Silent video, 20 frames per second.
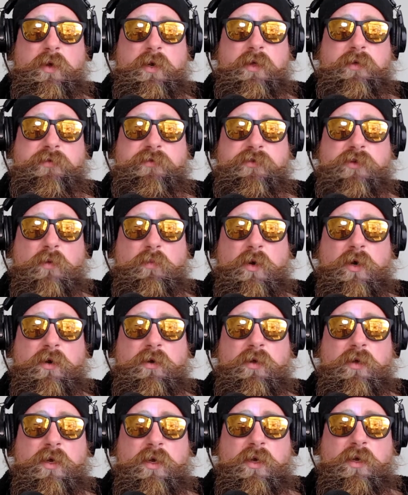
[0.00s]
it's summer
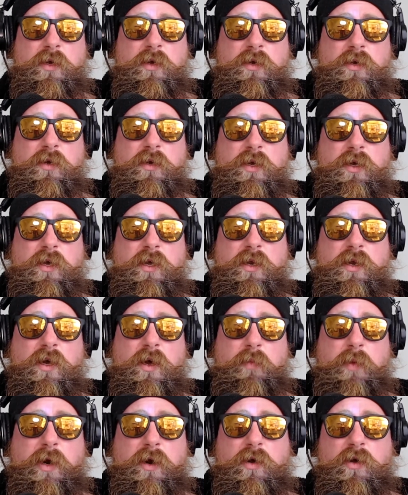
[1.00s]
in
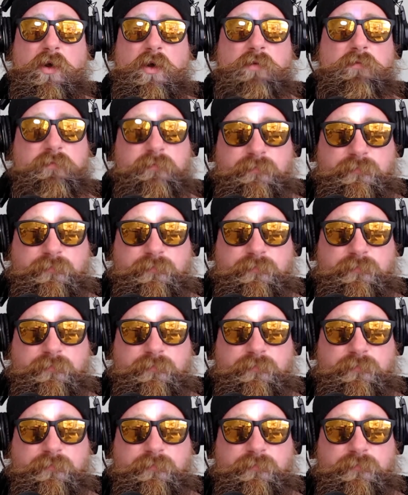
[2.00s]
America.